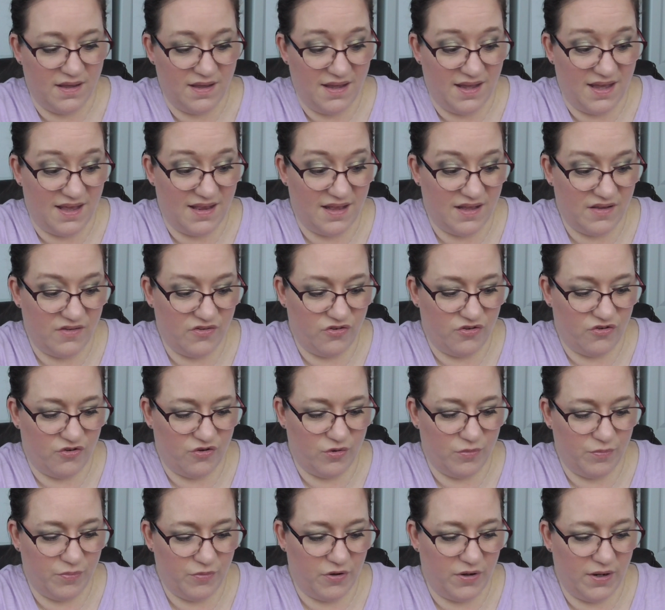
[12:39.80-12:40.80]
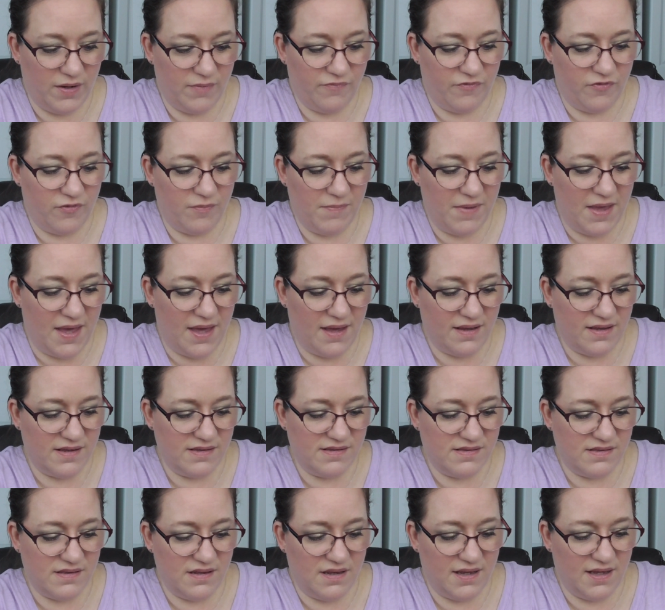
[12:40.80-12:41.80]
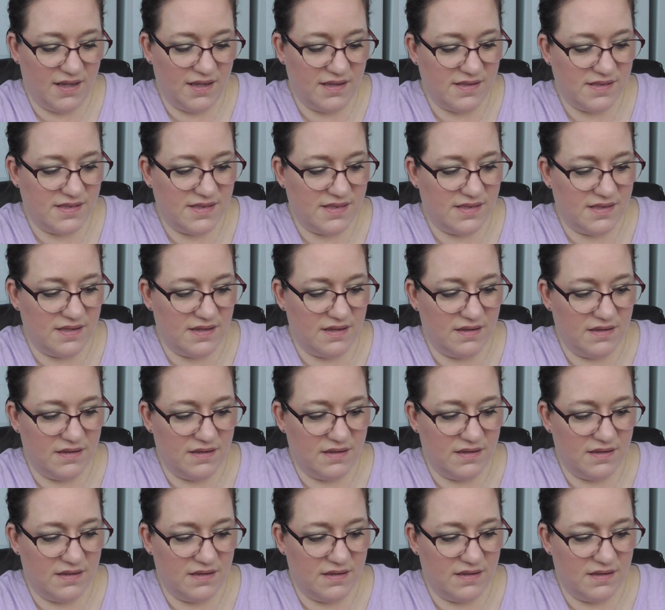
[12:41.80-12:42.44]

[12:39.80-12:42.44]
Yeah, that strobe cream from MAC is nice.